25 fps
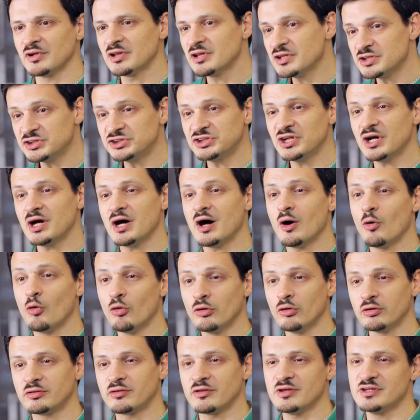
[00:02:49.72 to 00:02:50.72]
Unlike
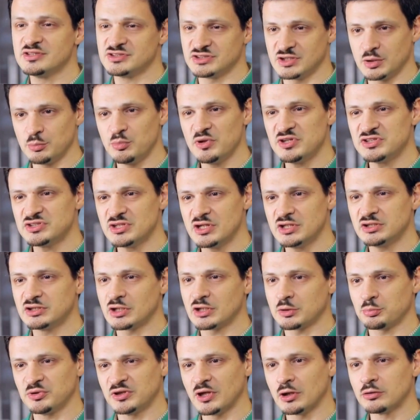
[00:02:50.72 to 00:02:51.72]
fighters,
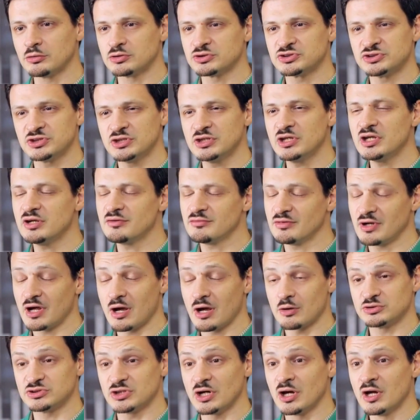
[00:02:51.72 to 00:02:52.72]
torpedo bombers
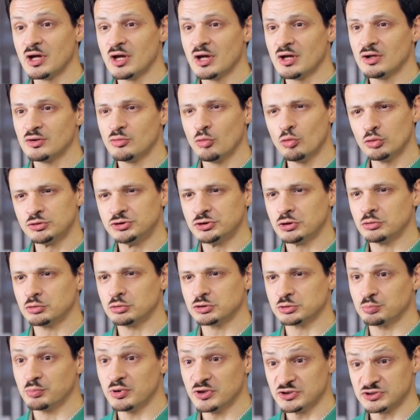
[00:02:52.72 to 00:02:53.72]
aren't very quick or
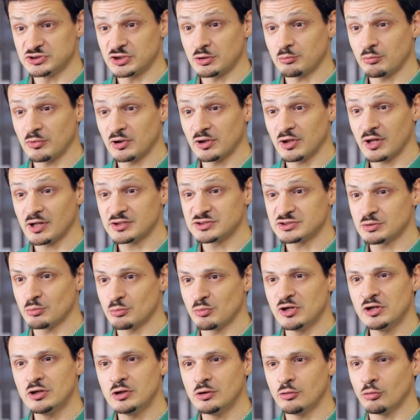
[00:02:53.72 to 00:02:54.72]
maneuverable.
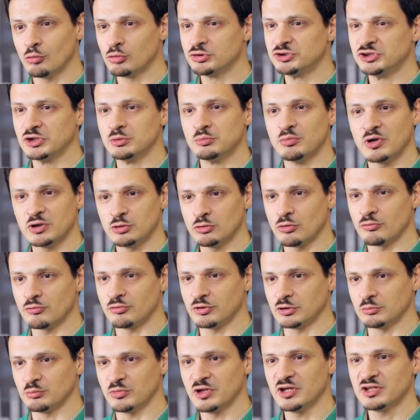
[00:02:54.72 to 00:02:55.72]
Their goal
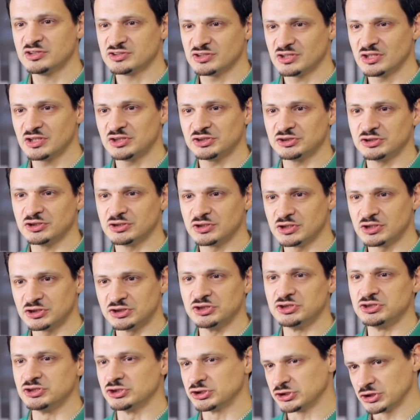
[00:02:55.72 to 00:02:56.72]
is to deliver a heavy
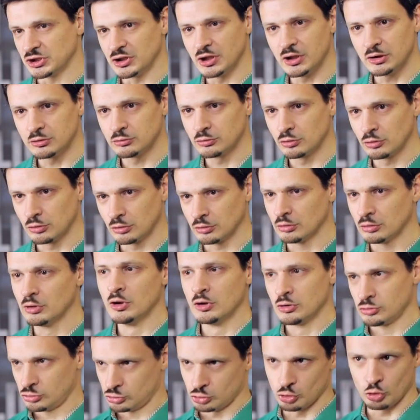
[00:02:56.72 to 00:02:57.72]
torpedo,
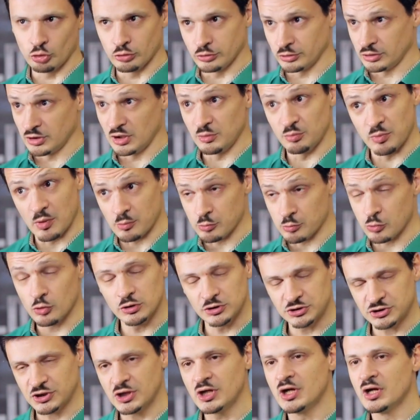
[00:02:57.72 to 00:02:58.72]
which can
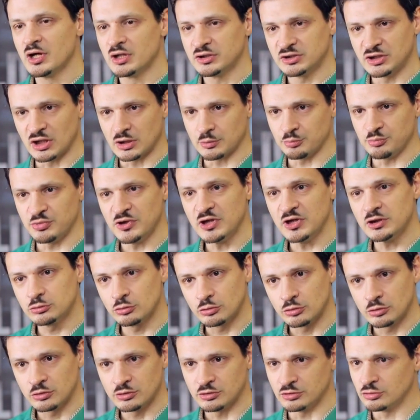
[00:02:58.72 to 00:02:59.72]
weigh more than a ton.